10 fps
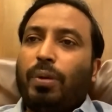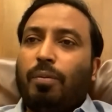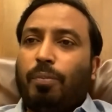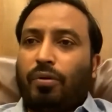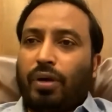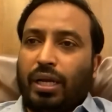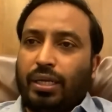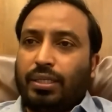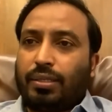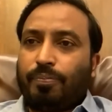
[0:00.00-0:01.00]
up our
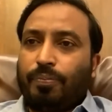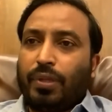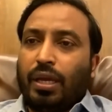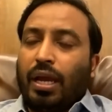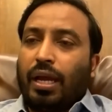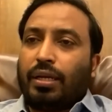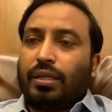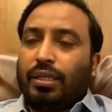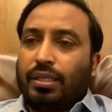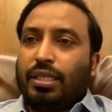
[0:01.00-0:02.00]
eyes,
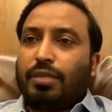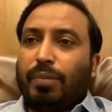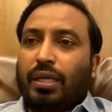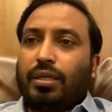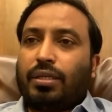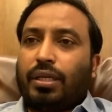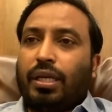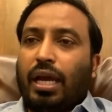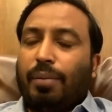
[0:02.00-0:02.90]
and this is my country.